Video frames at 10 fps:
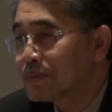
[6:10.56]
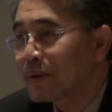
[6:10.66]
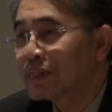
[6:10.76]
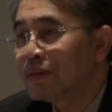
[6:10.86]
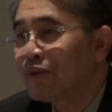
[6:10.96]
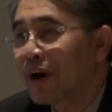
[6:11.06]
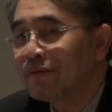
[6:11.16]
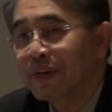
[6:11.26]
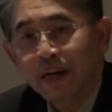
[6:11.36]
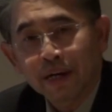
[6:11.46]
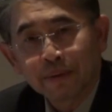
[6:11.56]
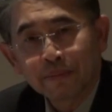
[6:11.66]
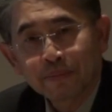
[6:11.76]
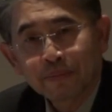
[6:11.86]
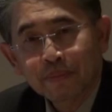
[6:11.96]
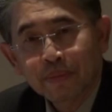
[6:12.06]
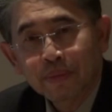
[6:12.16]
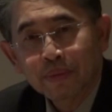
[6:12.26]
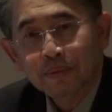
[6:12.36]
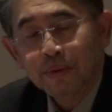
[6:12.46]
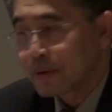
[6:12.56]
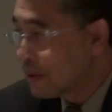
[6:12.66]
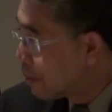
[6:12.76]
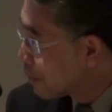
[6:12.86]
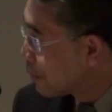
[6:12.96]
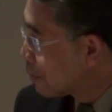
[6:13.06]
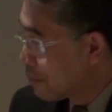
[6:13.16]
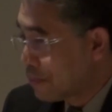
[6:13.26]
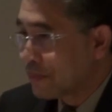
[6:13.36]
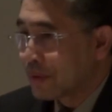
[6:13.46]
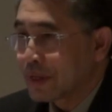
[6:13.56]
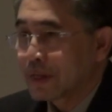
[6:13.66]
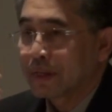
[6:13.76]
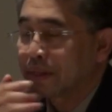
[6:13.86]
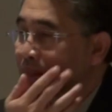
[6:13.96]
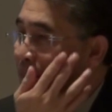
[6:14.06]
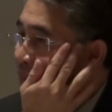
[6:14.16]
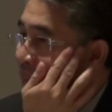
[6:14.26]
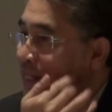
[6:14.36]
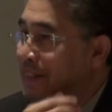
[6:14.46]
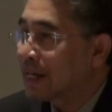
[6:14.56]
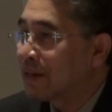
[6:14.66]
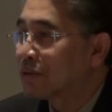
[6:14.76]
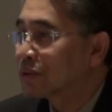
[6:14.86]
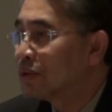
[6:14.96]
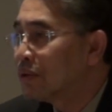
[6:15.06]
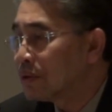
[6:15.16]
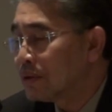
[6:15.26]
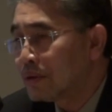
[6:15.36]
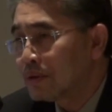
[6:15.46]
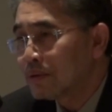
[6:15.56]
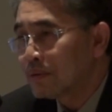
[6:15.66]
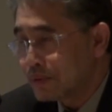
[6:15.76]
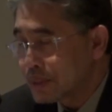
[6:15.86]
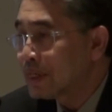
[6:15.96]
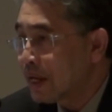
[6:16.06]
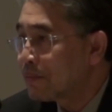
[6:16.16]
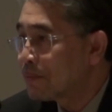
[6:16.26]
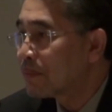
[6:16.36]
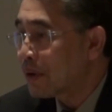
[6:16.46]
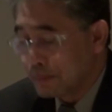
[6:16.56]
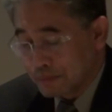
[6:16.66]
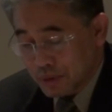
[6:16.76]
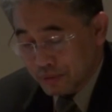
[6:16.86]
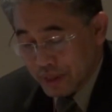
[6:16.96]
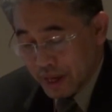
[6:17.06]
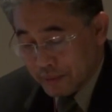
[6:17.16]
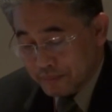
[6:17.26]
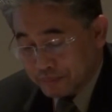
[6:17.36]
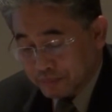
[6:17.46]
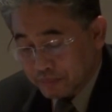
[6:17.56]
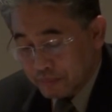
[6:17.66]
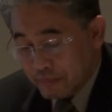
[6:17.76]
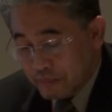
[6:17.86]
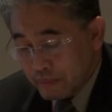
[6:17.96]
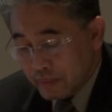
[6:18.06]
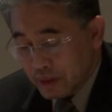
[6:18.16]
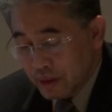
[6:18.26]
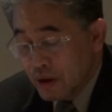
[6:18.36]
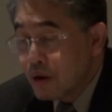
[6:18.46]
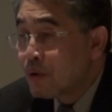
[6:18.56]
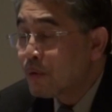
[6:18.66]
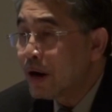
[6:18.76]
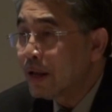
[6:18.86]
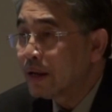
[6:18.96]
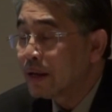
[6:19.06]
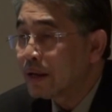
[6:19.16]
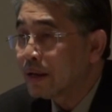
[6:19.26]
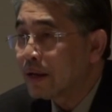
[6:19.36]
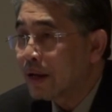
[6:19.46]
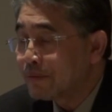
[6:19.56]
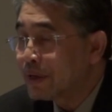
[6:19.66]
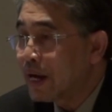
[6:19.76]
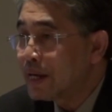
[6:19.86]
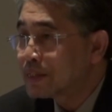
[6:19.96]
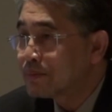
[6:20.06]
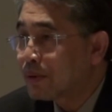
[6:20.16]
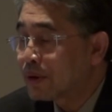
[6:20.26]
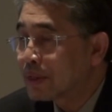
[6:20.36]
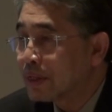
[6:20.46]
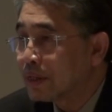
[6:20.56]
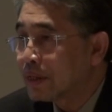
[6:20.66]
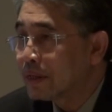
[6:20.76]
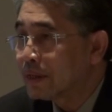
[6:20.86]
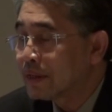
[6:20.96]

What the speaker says: especially for FDI. Although the tech side looks good, we still have problems over there. While FDI is important,